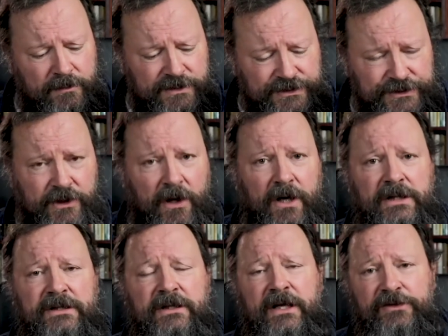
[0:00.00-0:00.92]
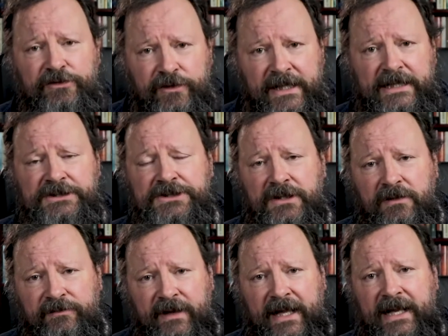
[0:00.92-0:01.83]
start a traditional
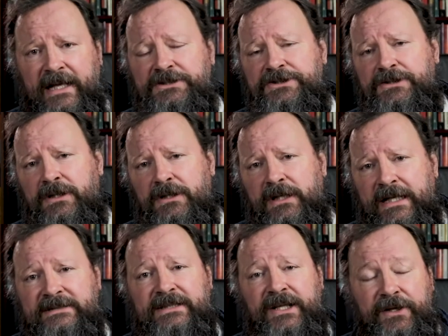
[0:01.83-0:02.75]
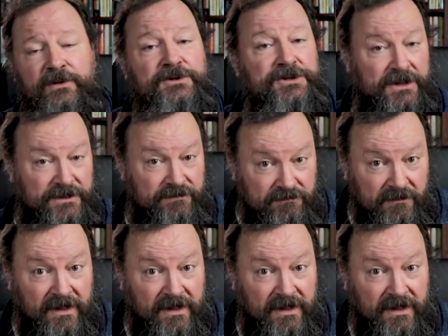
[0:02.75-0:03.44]
financial institution